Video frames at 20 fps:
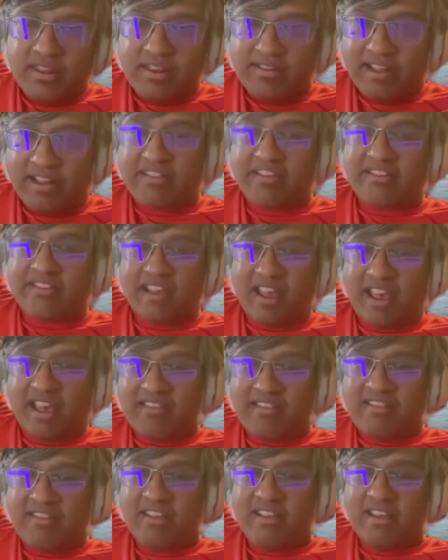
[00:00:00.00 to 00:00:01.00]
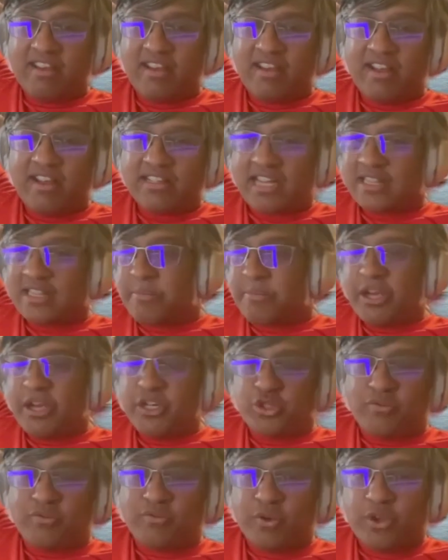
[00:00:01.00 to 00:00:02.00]
Is that success? Is that the
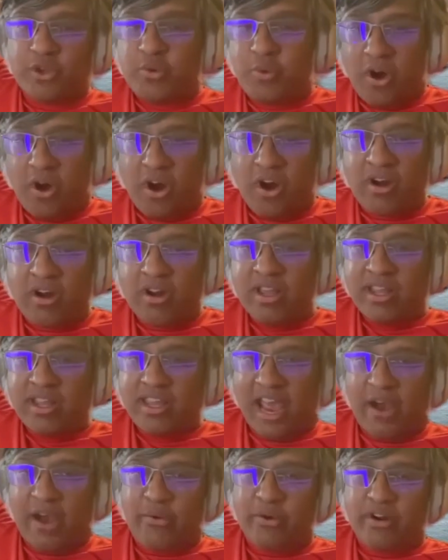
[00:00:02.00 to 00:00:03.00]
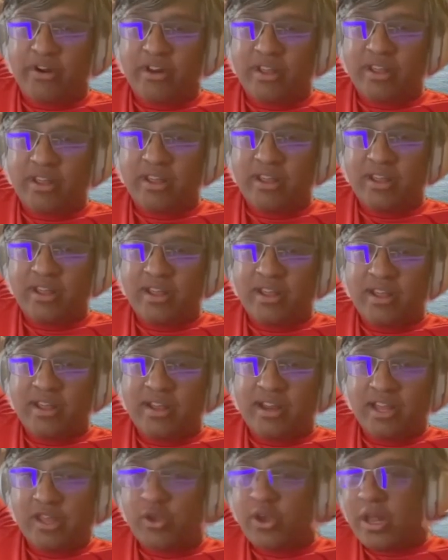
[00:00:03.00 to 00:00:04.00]
measure of who you are? Coward?
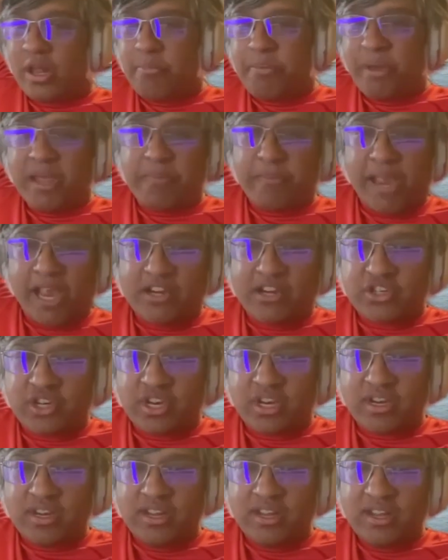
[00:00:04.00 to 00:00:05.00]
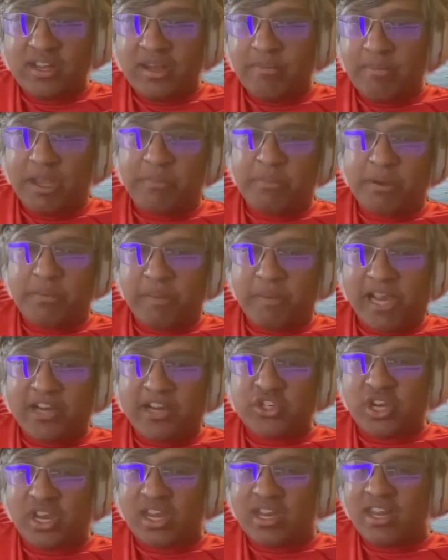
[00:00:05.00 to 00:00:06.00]
Like, you got a big mansion, big
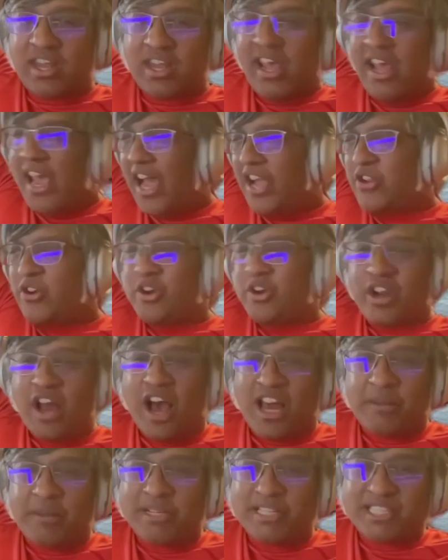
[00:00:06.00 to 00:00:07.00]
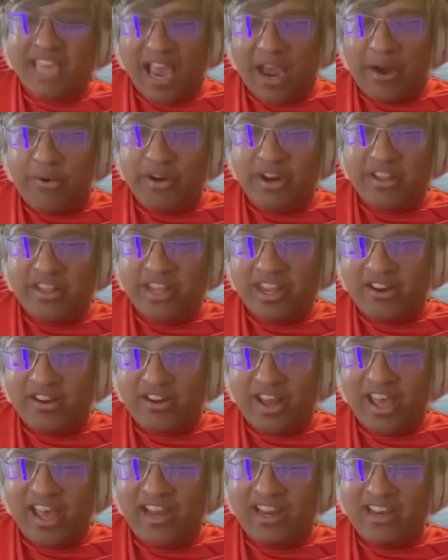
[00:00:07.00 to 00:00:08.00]
McMansion, and you're an anonymous coward on the
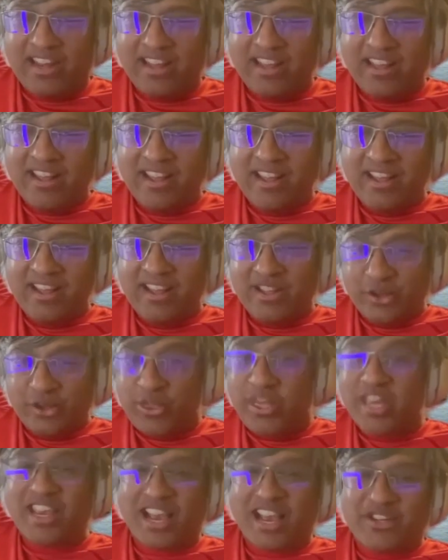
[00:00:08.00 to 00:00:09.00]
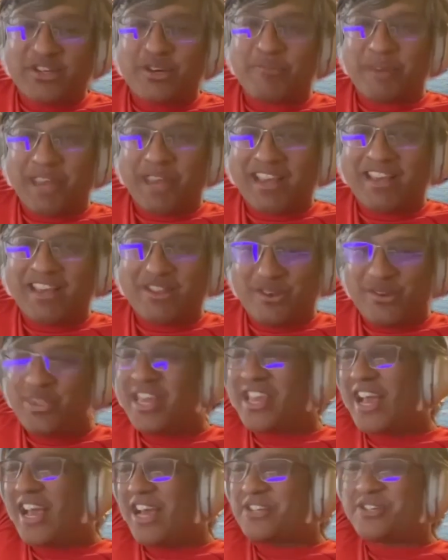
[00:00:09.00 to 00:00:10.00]
internet? You think I should
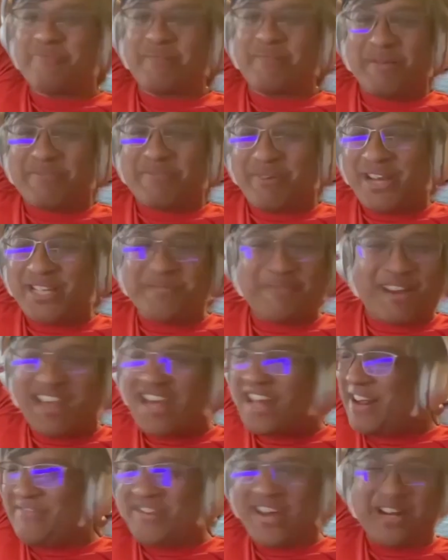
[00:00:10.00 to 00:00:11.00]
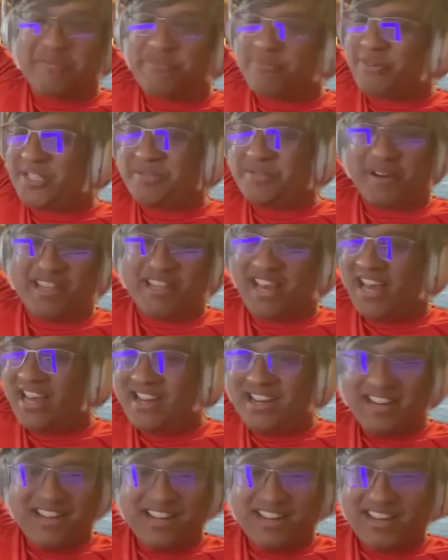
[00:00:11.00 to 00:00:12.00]
be impressed by that? I'm not impressed by that.
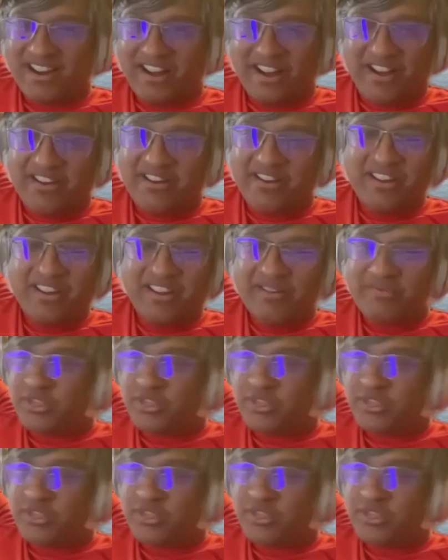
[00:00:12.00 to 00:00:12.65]
You know?